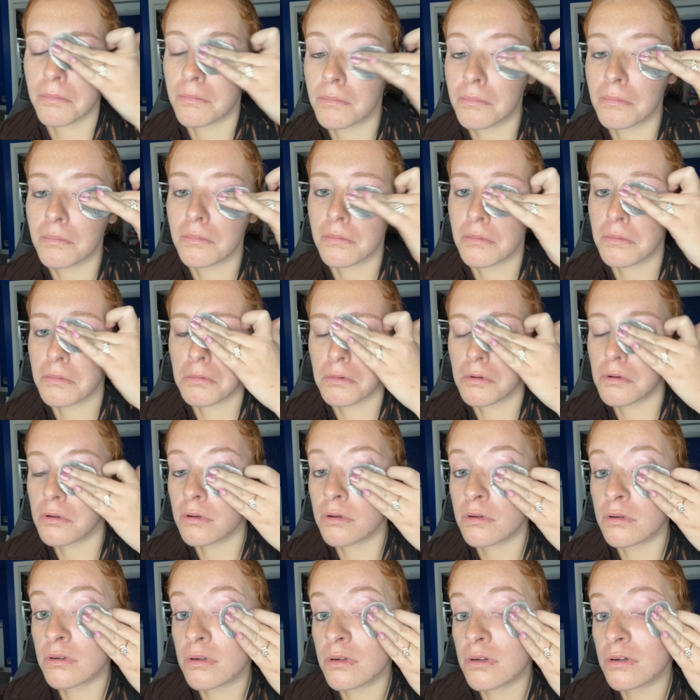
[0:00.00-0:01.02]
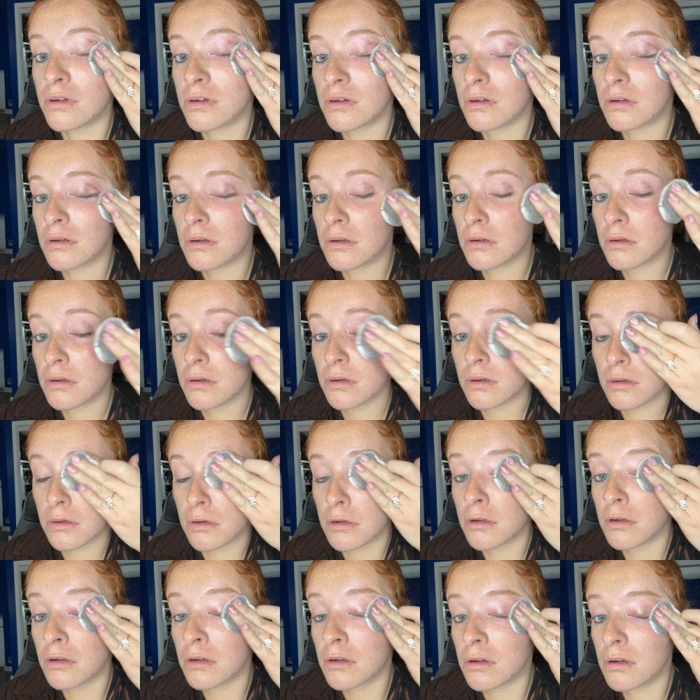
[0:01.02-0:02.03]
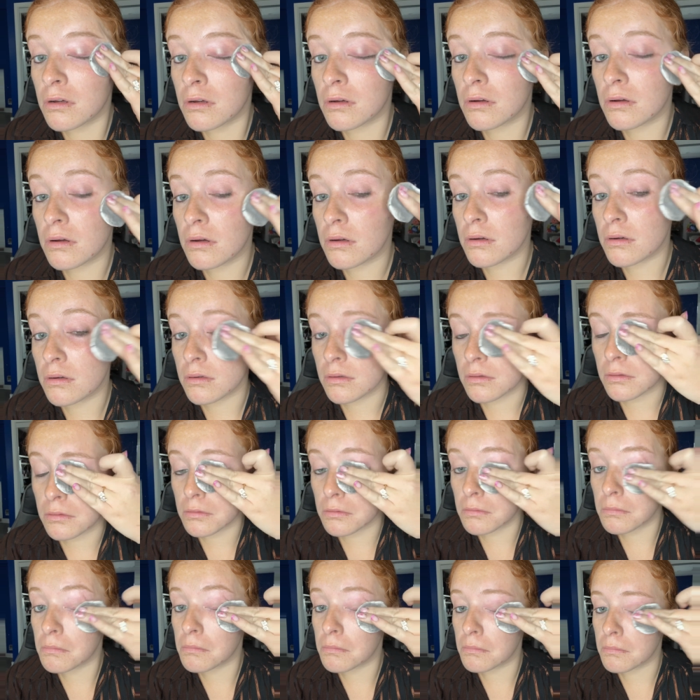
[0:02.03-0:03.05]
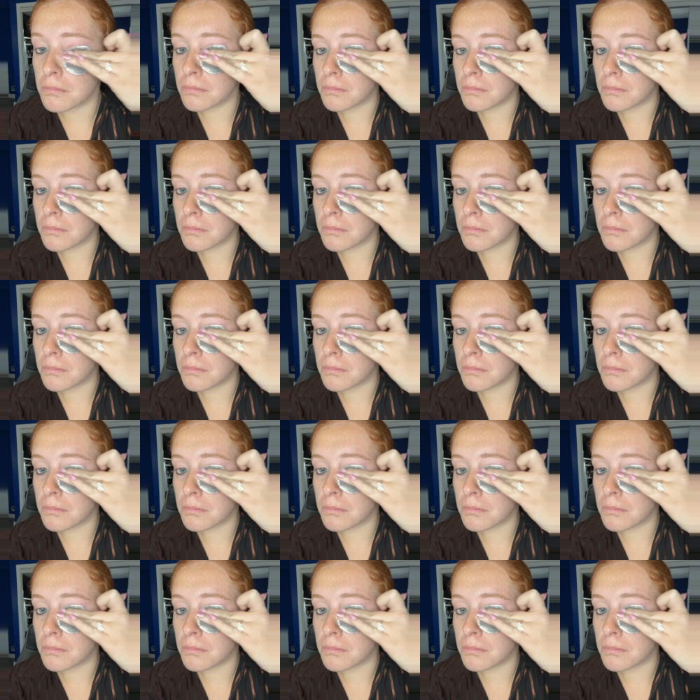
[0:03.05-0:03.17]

No one is speaking in this clip.